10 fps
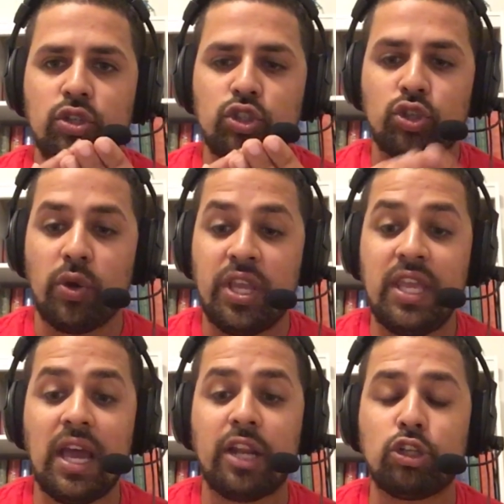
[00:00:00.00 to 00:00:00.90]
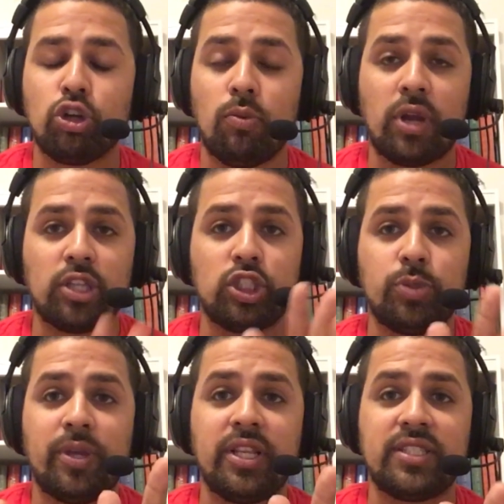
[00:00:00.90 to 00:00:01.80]
So he got in trouble, got
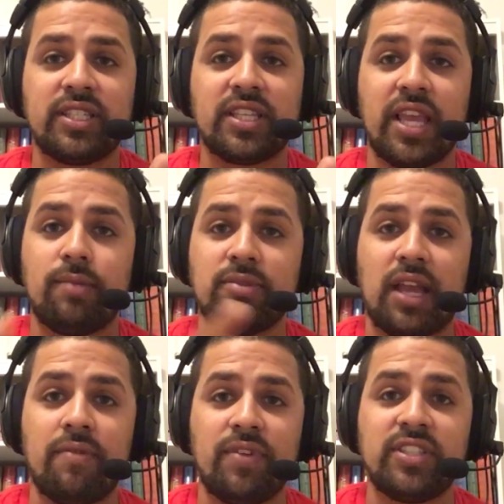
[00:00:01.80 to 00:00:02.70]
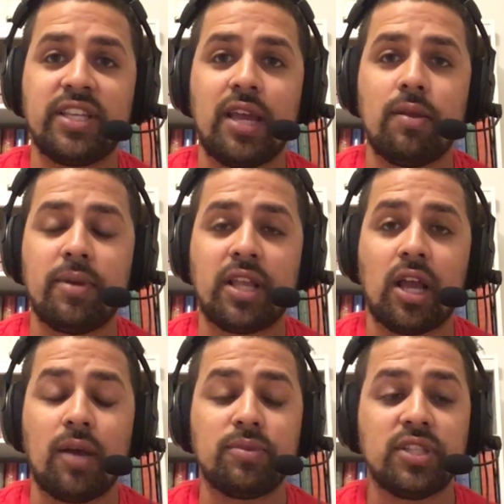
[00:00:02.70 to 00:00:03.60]
suspended six games, got investigated by the
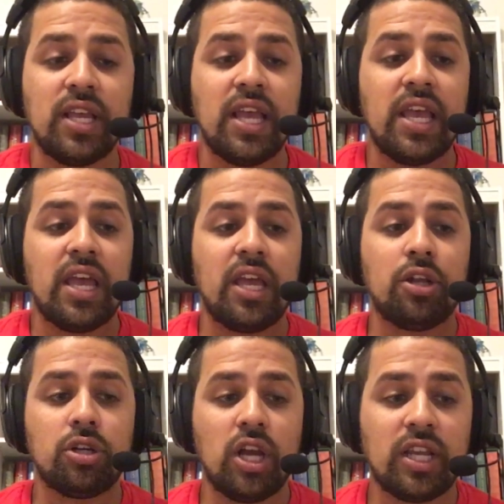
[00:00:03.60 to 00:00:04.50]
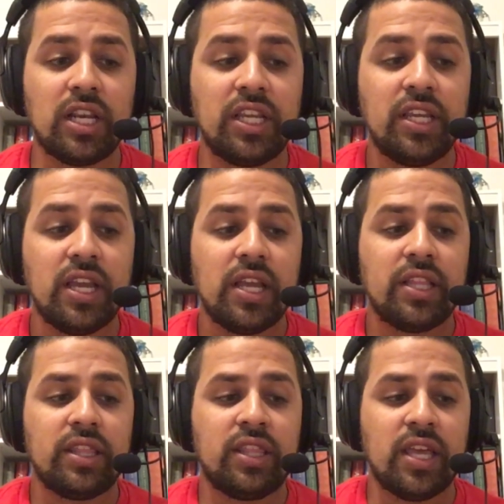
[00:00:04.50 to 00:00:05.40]
cops. And luckily,
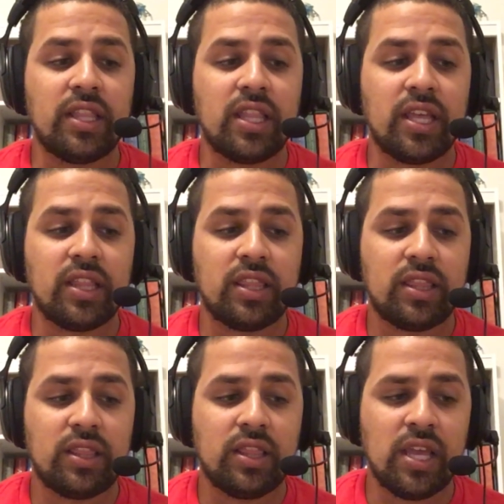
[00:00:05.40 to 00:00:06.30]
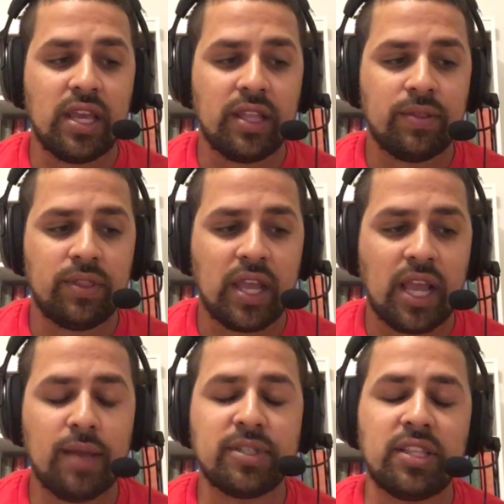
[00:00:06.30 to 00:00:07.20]
the, the, the, the
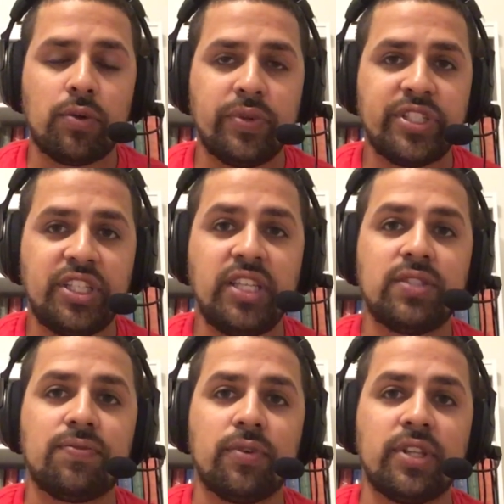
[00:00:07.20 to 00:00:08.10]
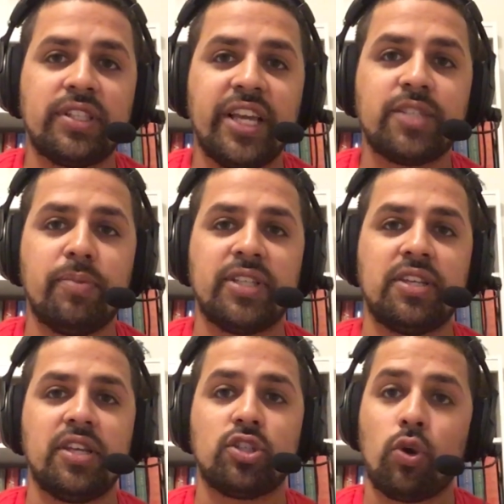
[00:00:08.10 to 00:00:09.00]
cops had the receipts from the text
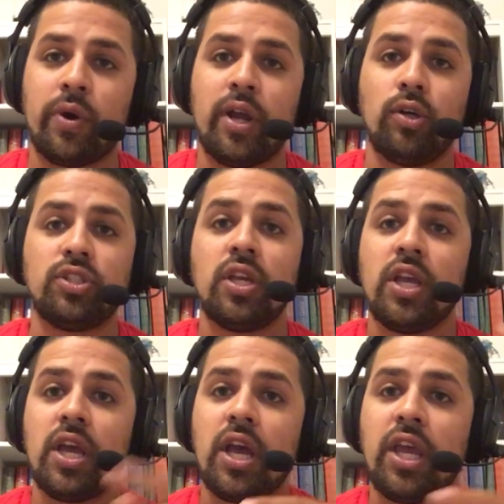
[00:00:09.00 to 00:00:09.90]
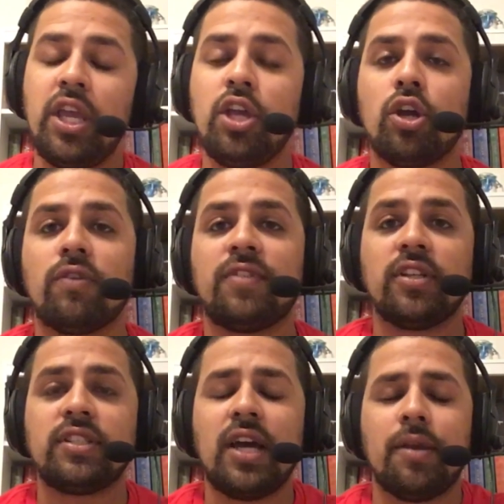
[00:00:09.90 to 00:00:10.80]
messages, or else he could have
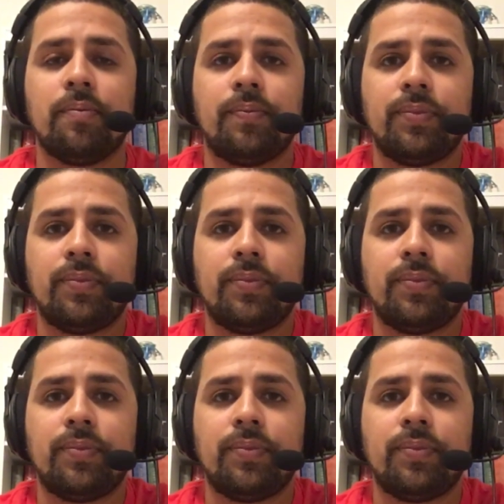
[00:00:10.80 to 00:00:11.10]
done time.